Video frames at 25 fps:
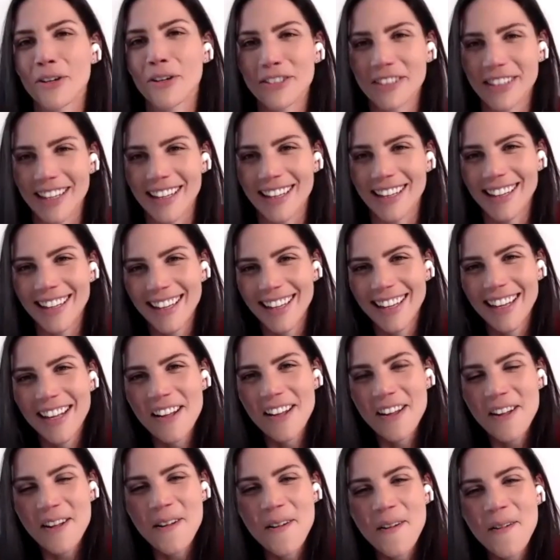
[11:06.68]
person,
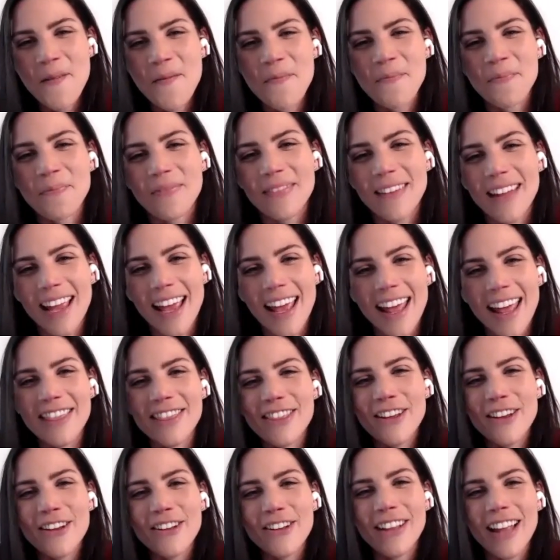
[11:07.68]

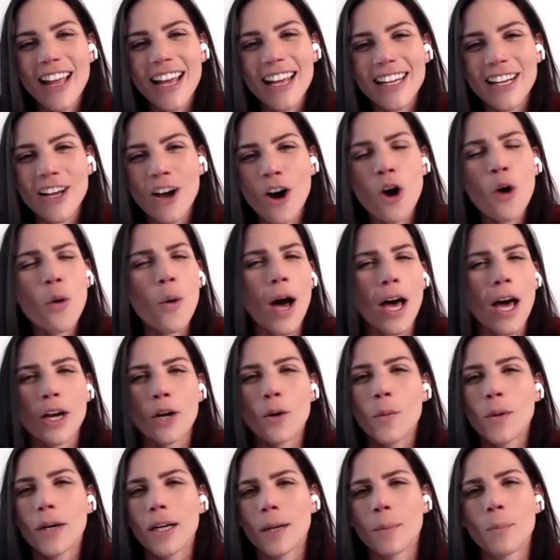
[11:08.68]
and they're like, "Oh, I
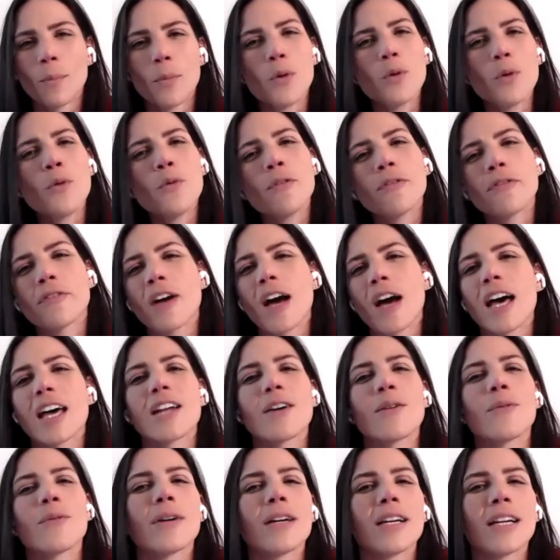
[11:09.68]
don't want to move. I
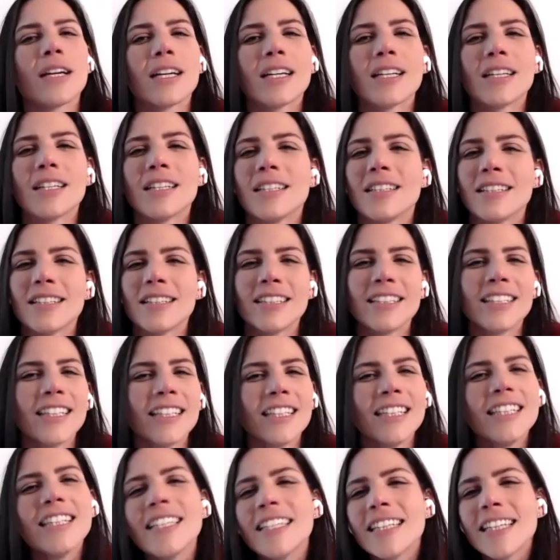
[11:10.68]
don't want to
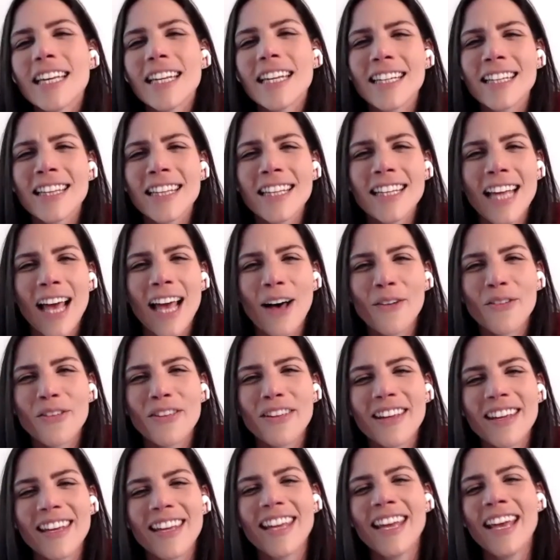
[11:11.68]
eat anything
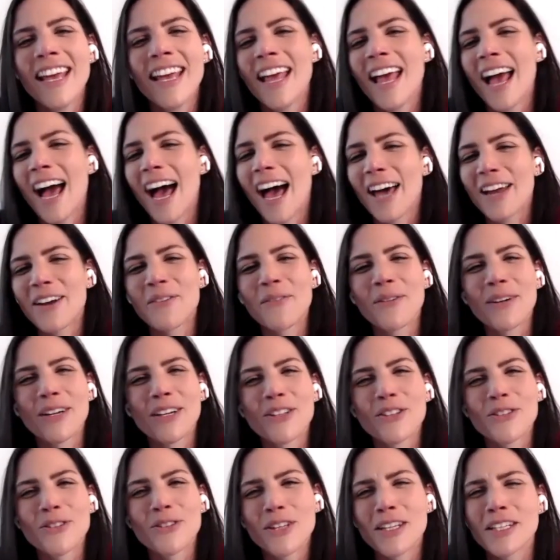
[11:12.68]
healthy. I don't want
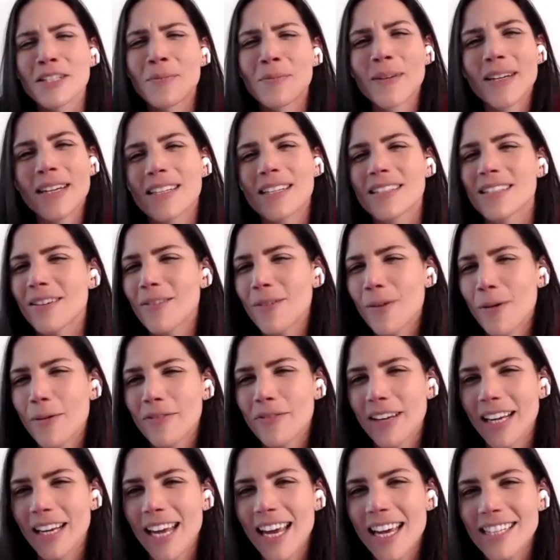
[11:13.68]
to do this because I'm on
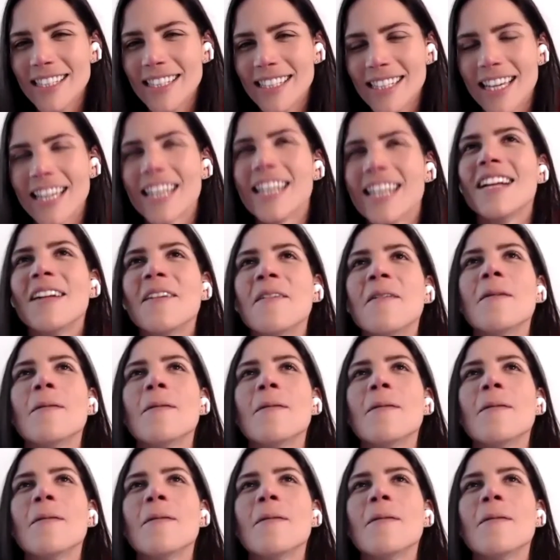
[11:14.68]
vacation."